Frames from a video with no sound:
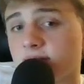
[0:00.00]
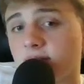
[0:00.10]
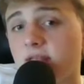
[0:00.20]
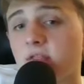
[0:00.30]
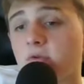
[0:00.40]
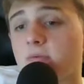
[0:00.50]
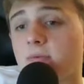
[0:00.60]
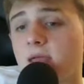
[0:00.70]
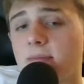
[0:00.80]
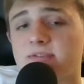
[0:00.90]
Another
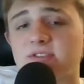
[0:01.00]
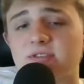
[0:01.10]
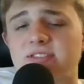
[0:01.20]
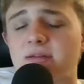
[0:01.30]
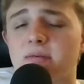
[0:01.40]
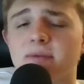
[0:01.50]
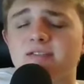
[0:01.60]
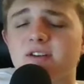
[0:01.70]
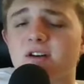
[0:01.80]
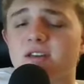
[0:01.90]
episode of
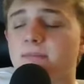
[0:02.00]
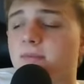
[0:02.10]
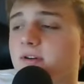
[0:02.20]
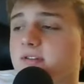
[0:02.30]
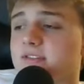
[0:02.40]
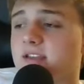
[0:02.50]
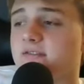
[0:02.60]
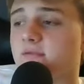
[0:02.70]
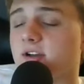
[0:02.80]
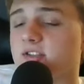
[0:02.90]
CBB Talk in the Books. Thanks
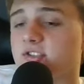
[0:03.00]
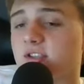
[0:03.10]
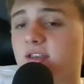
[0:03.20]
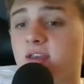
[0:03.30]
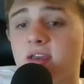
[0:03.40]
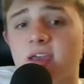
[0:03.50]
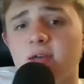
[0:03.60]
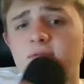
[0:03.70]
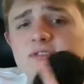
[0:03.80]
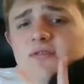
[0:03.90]
for watching, and
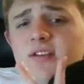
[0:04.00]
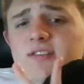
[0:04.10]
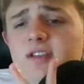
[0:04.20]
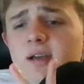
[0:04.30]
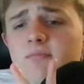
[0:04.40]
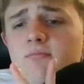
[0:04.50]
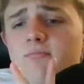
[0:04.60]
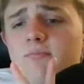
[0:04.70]
we'll see you next time.